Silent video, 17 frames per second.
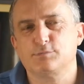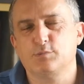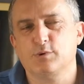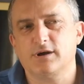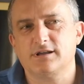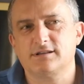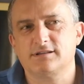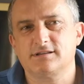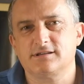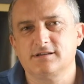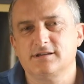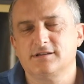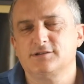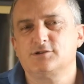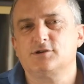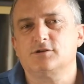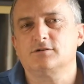but
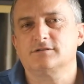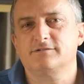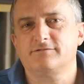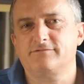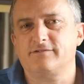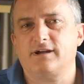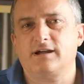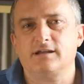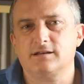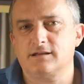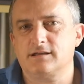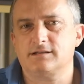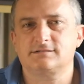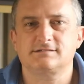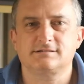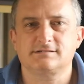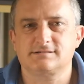don't define
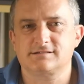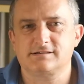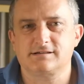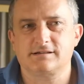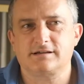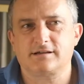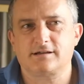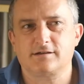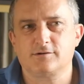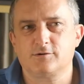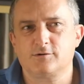that as a